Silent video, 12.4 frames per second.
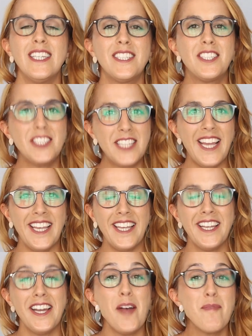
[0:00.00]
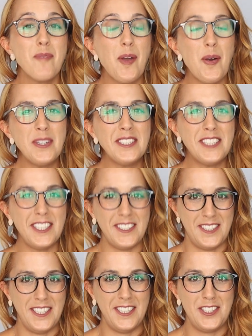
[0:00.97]
Today, I'm going to
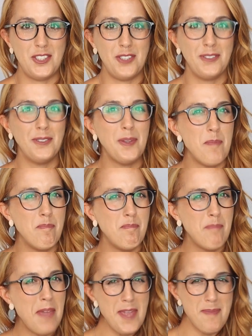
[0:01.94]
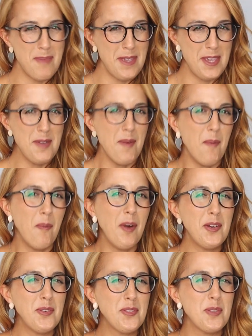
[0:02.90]
teach you maybe one
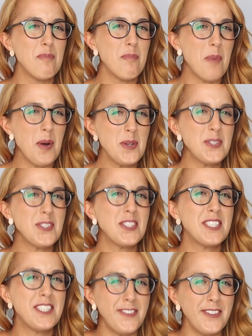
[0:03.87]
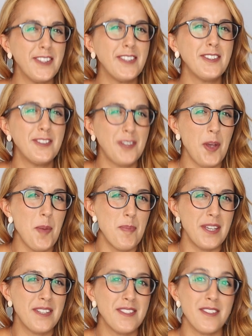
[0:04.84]
of the most difficult
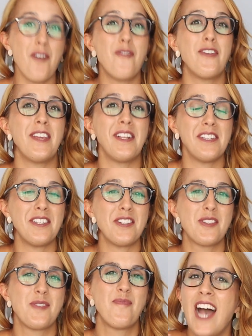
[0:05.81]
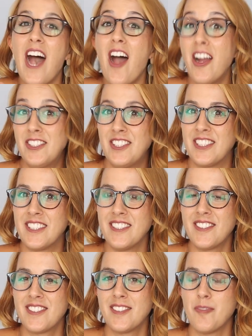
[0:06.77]
topics of English,
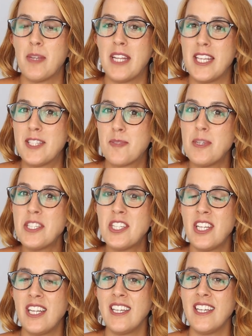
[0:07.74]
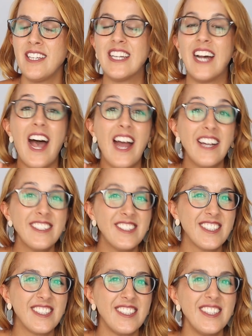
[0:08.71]
articles, but especially
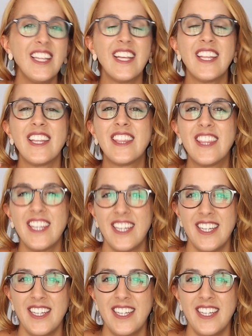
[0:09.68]
article the.